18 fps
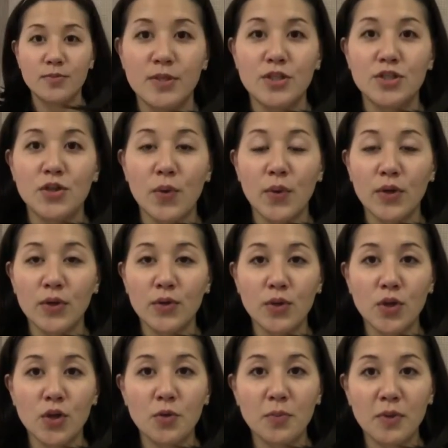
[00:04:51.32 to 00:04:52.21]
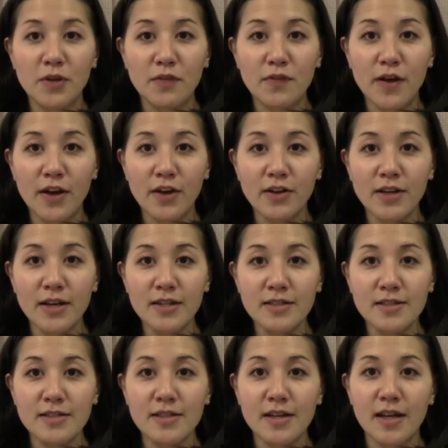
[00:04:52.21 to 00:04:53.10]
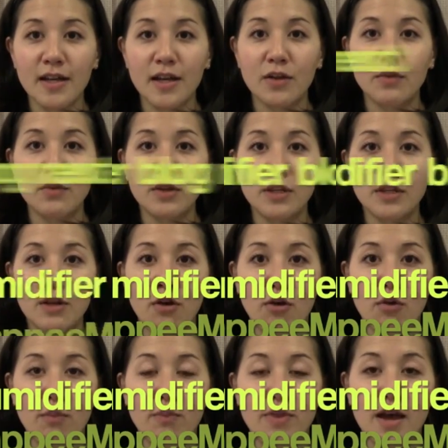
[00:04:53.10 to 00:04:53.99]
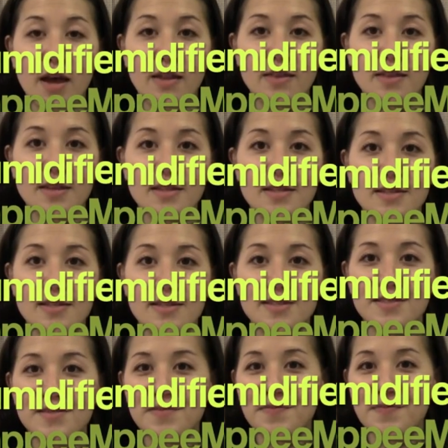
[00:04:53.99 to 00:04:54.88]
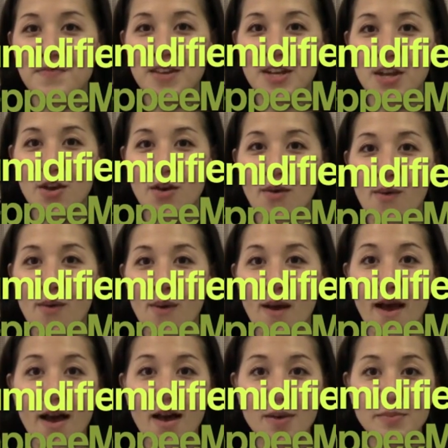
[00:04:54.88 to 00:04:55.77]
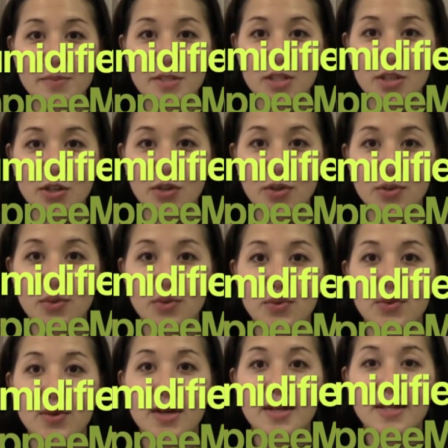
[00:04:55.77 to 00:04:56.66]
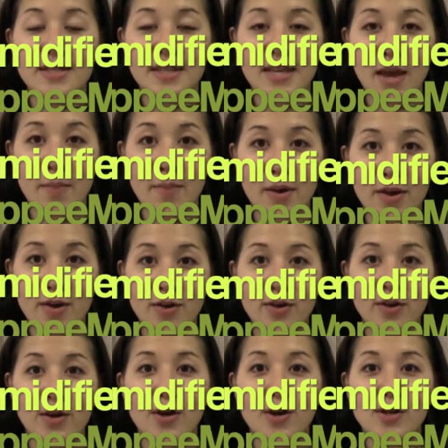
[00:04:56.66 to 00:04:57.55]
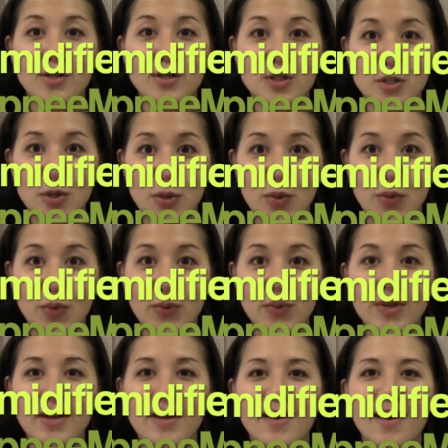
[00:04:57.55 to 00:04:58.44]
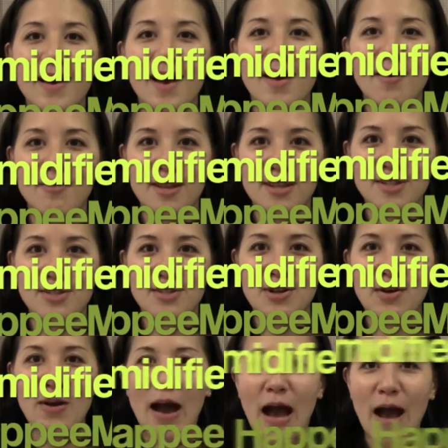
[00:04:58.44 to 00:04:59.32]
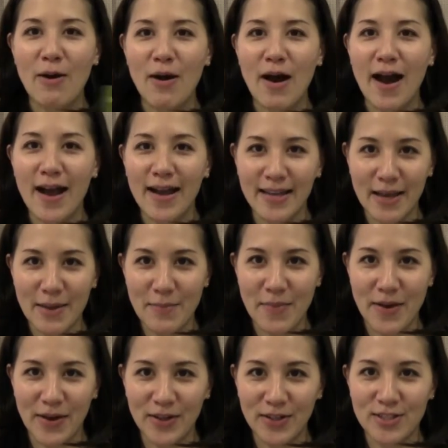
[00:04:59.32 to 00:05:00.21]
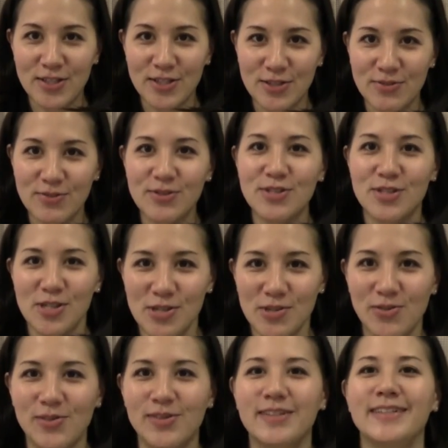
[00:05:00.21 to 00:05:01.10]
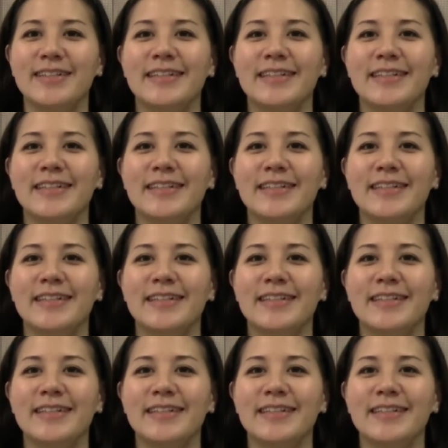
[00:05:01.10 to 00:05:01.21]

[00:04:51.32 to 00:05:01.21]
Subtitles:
be showing you the humidifier next, and I really hope that this video helps you to get better soon. I will let you know how I get better soon too.